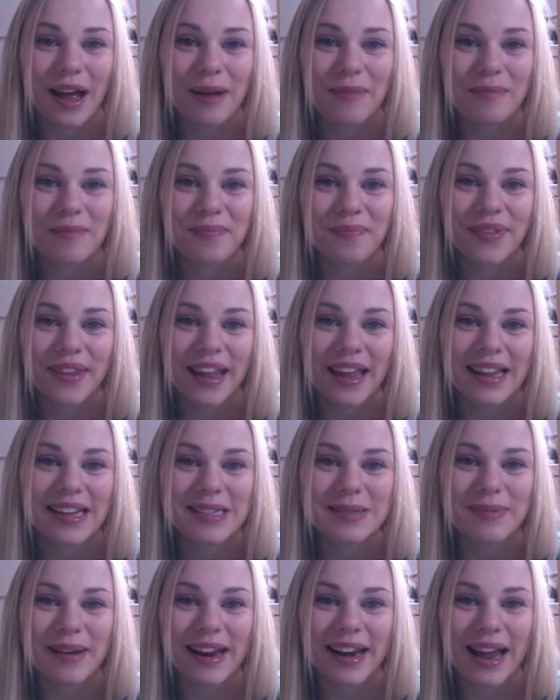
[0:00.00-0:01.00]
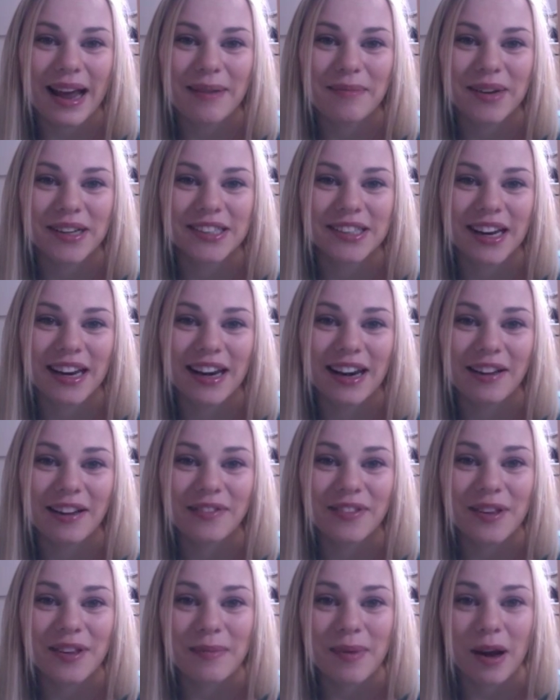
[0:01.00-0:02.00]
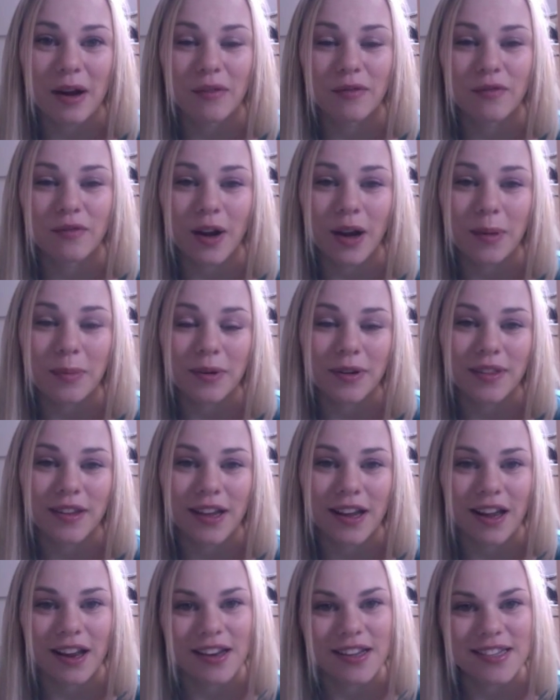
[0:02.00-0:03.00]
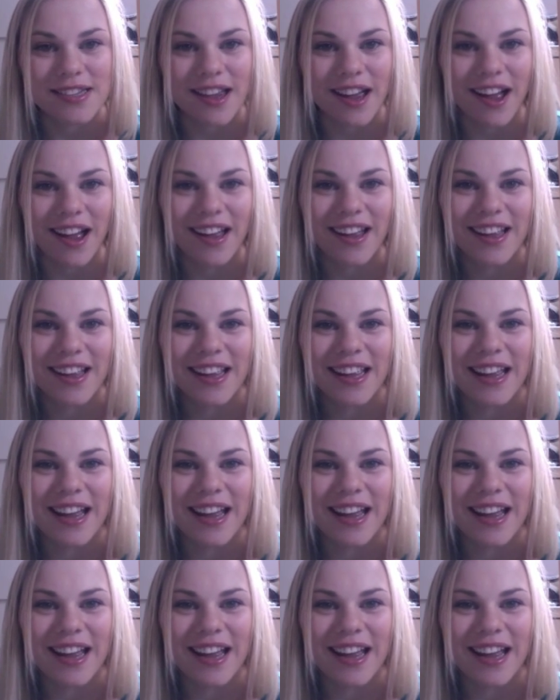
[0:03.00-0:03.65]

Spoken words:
and explain how much I love them, how vibrant the colours are,